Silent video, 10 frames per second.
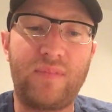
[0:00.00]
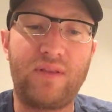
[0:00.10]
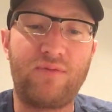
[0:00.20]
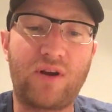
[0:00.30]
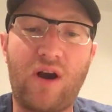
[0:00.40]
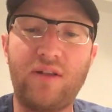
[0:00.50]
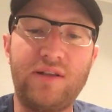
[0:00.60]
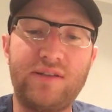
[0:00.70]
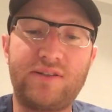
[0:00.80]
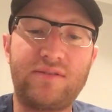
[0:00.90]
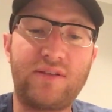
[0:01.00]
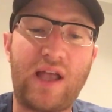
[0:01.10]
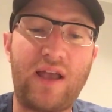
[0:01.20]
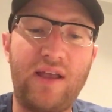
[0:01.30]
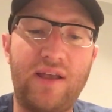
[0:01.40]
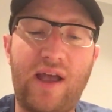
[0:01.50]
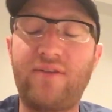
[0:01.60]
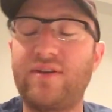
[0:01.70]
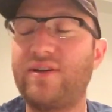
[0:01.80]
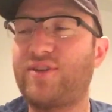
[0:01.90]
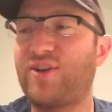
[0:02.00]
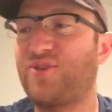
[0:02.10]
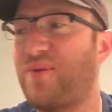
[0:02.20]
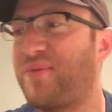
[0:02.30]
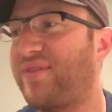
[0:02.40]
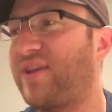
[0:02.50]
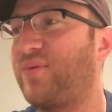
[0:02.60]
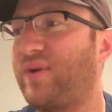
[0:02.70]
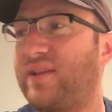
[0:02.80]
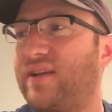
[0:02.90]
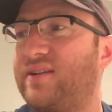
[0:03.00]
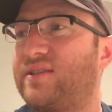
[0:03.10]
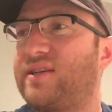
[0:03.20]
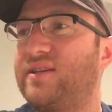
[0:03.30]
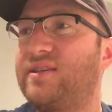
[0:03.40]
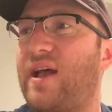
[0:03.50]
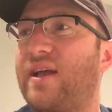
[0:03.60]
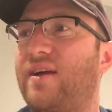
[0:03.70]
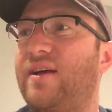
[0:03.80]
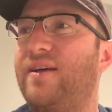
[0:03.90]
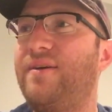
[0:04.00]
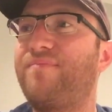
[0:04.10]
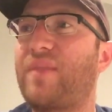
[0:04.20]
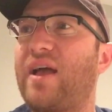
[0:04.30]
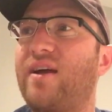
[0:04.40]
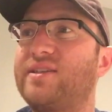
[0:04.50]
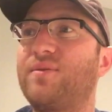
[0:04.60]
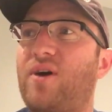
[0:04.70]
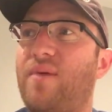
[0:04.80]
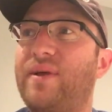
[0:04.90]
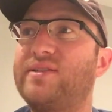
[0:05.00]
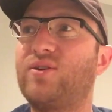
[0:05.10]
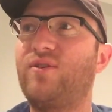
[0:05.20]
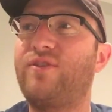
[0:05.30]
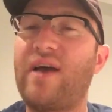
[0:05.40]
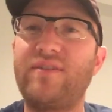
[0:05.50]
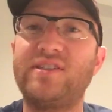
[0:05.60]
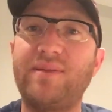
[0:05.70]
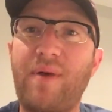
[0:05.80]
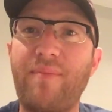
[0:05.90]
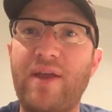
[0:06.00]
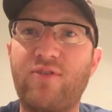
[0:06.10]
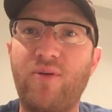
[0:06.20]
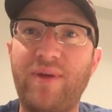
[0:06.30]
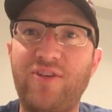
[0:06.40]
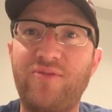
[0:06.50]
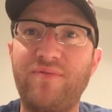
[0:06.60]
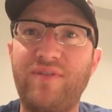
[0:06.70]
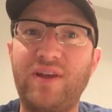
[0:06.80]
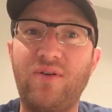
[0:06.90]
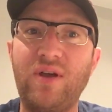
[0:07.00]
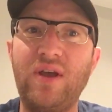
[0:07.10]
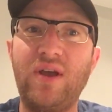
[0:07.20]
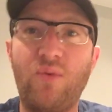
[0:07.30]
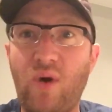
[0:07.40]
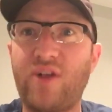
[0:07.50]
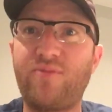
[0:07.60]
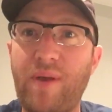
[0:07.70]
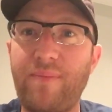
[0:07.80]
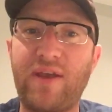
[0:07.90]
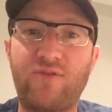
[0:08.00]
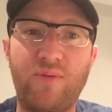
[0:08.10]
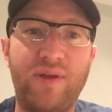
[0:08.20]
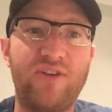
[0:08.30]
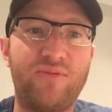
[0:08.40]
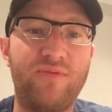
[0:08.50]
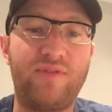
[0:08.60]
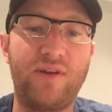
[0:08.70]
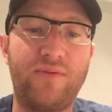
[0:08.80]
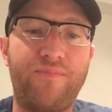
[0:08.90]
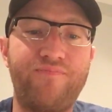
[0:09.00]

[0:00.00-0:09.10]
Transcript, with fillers: regardless, I, am going to touch on one more thing quickly, guys, because I I got some comments. So if you haven't seen my bankroll management video, watch my bankroll management video